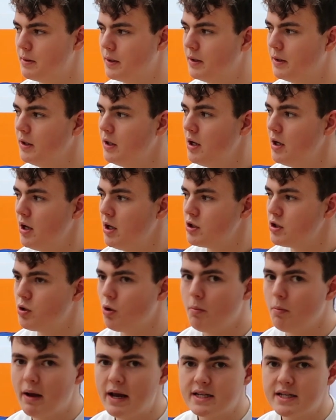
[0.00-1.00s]
But
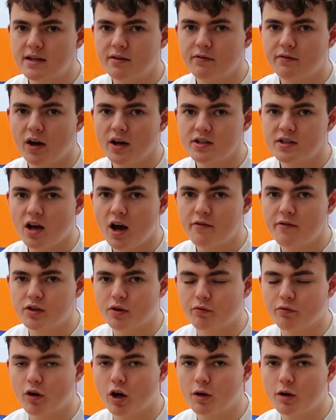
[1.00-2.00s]
two amazing first
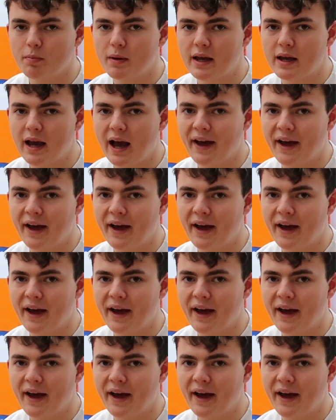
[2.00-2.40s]
halves of rugby